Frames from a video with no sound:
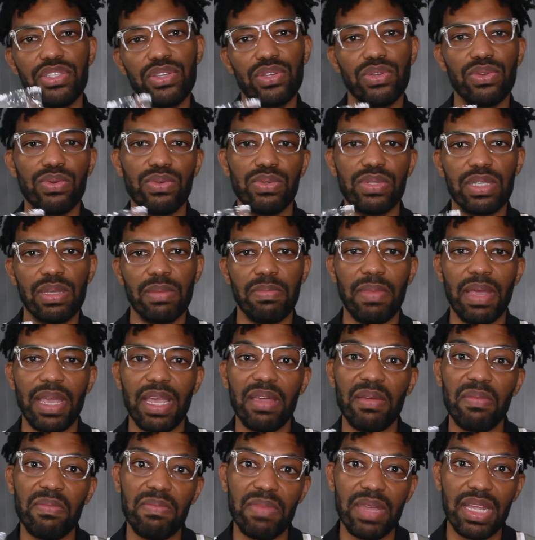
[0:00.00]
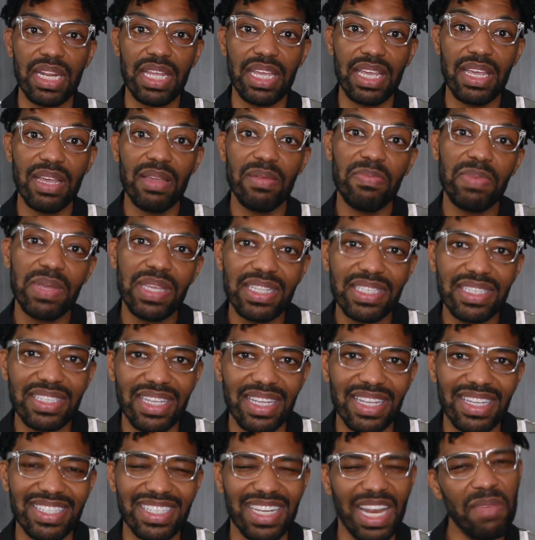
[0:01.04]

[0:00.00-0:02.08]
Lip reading: two to make mini pizzas.